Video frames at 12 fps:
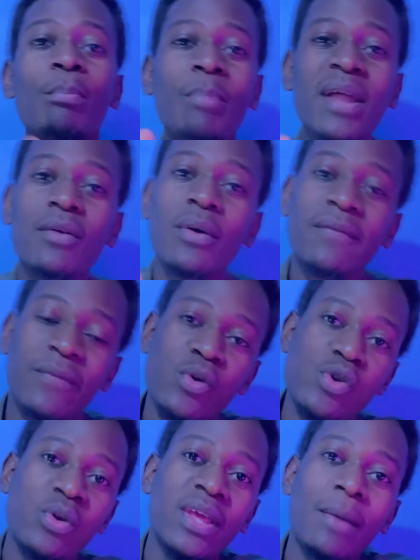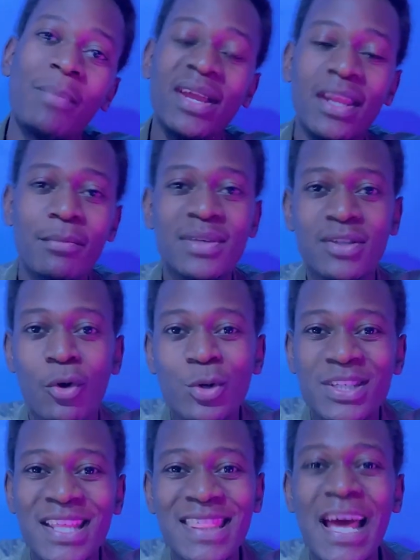By the way, if you're new here, my name is
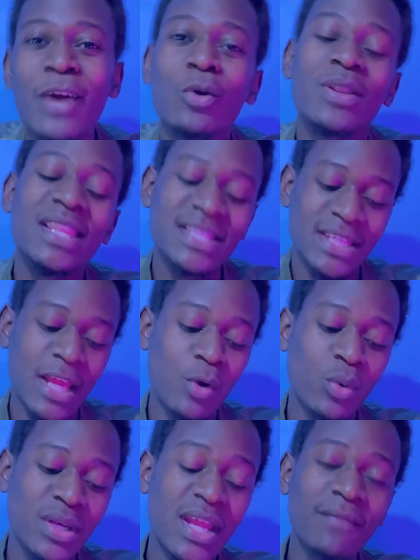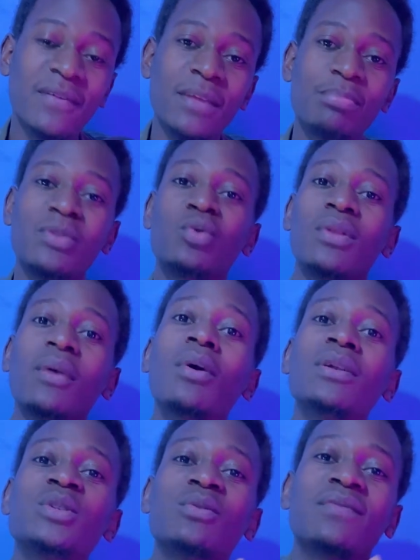Aroseth, and on this channel we dive deep into the
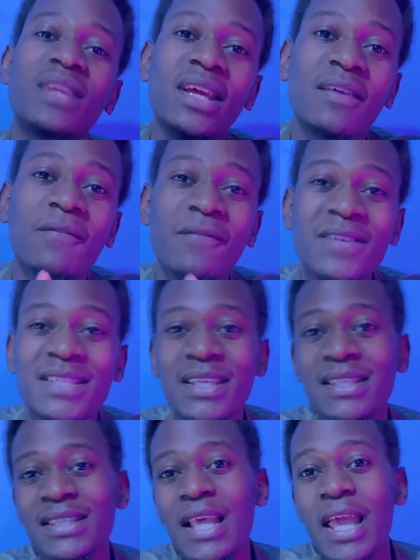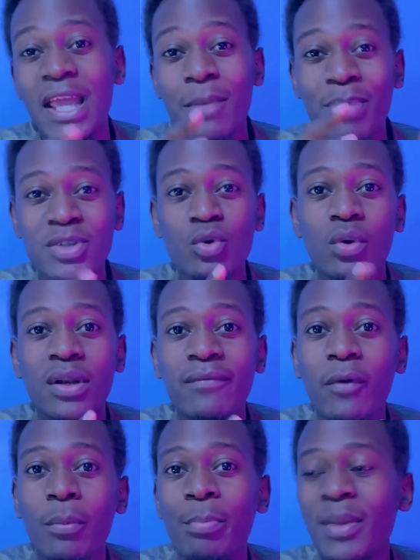worlds of tech, physics, and personal
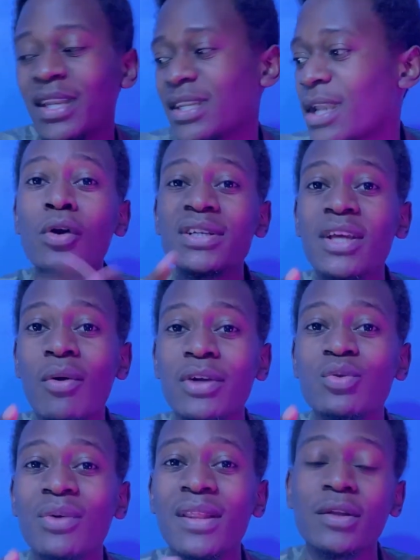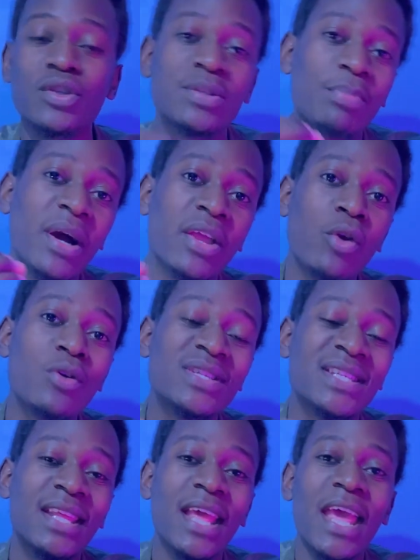development, all tailored together to spark
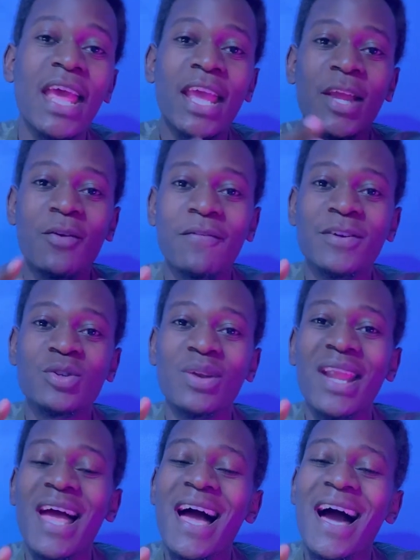curiosity, innovation,